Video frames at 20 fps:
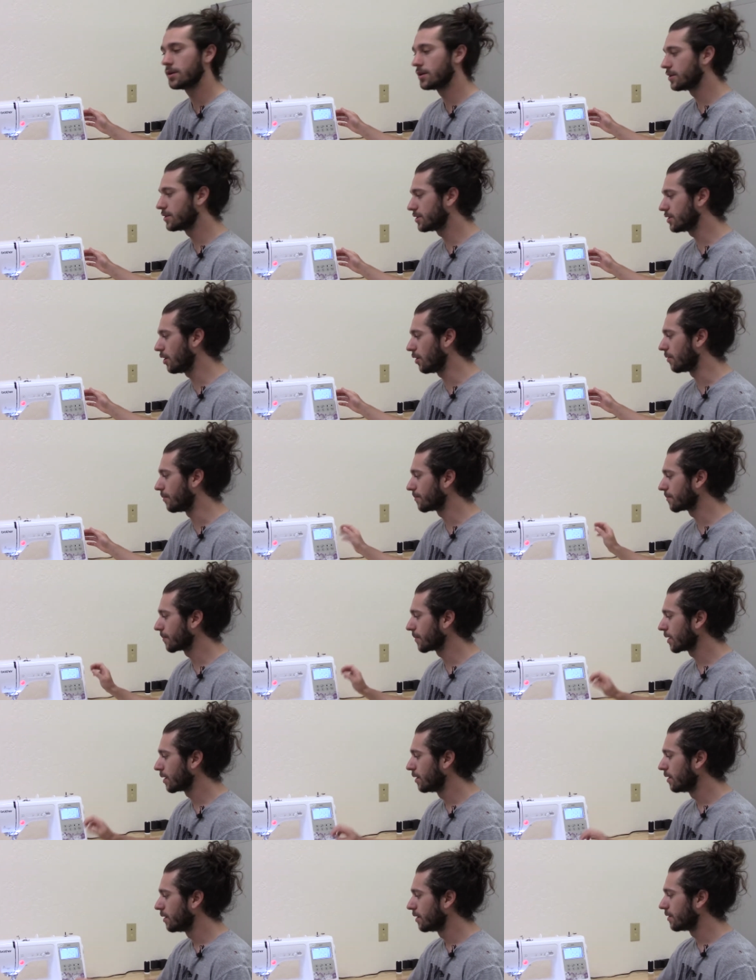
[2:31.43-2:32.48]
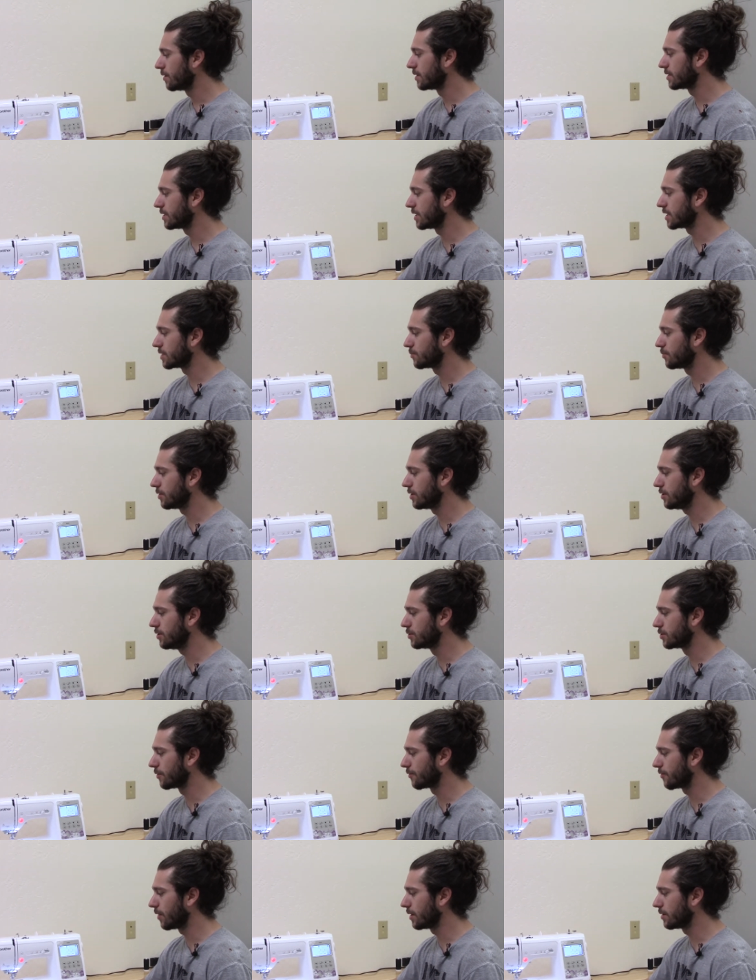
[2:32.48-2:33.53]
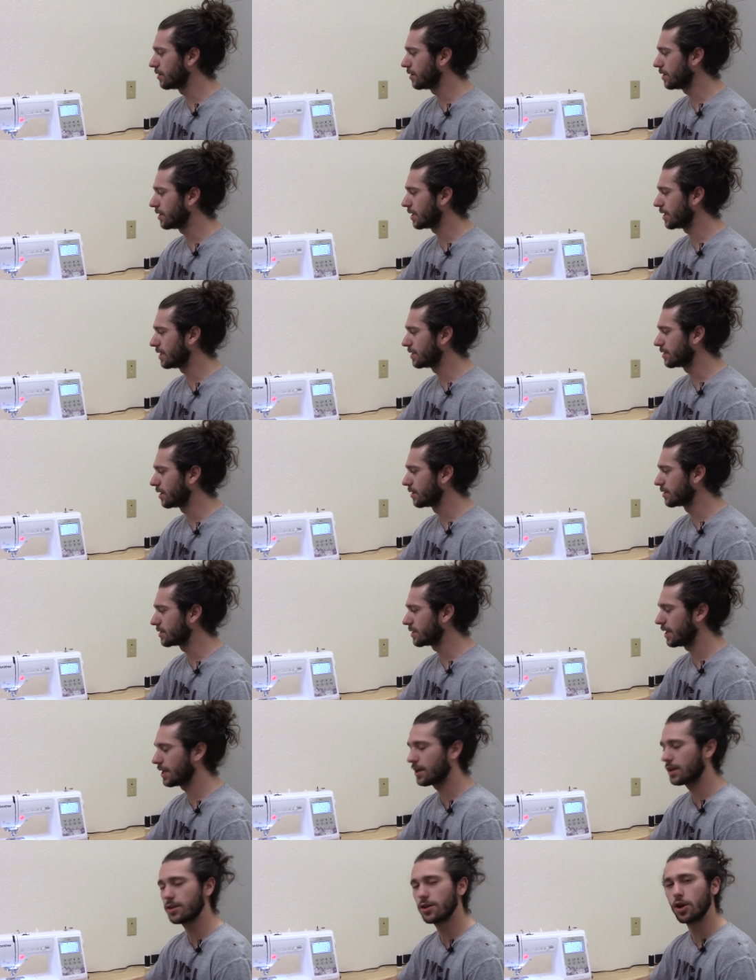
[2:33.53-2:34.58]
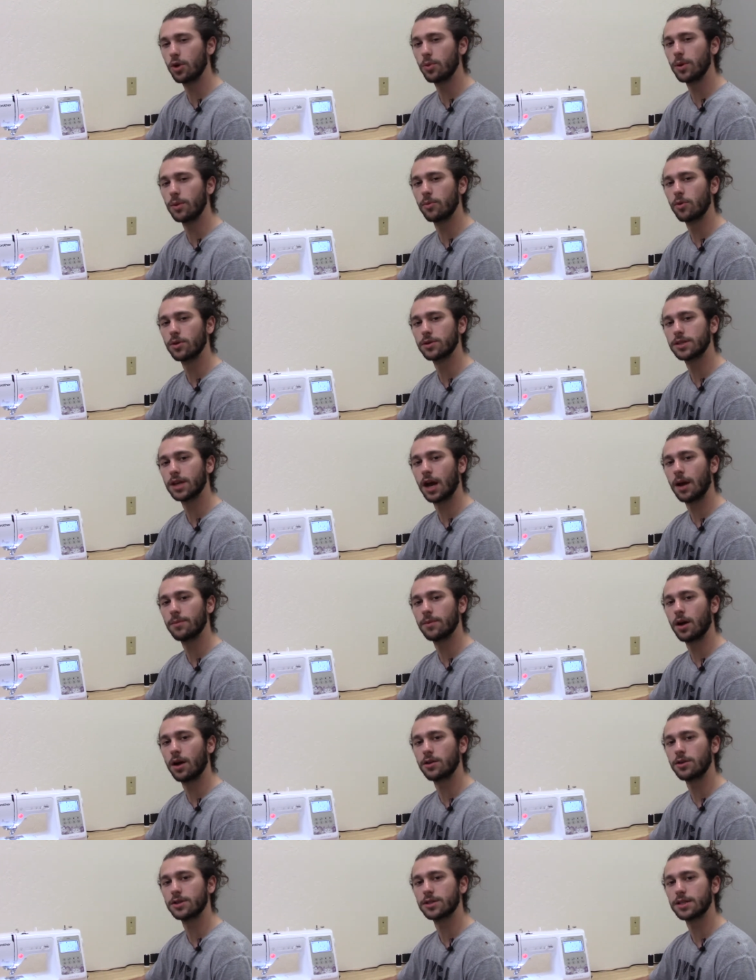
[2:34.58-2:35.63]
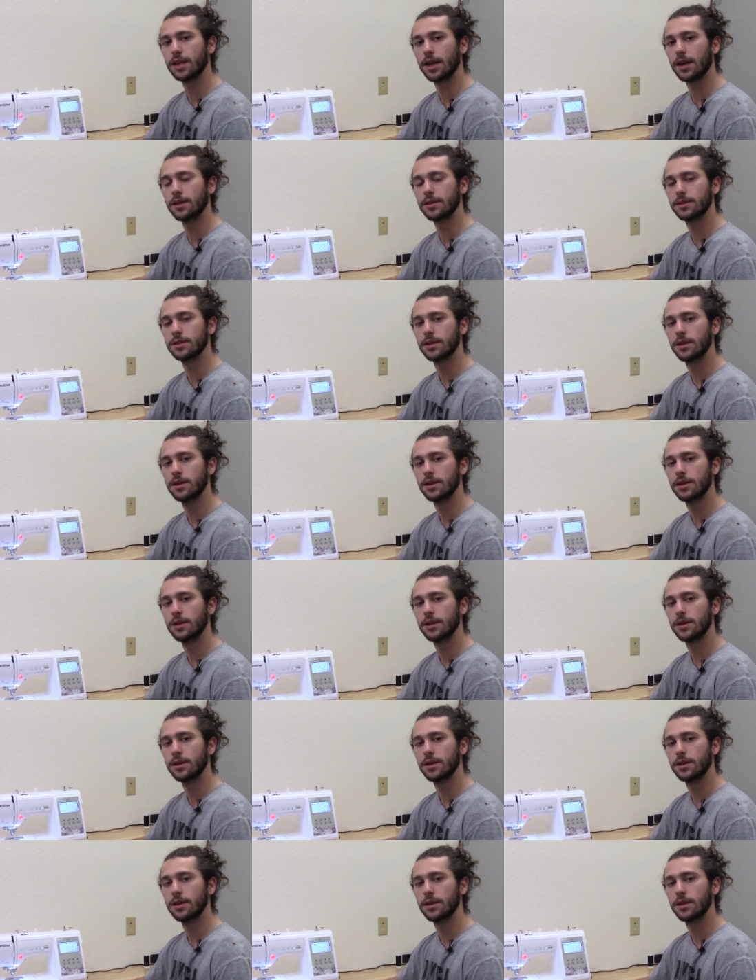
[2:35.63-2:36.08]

So this thing is pretty user-friendly. It does take a little bit more time to understand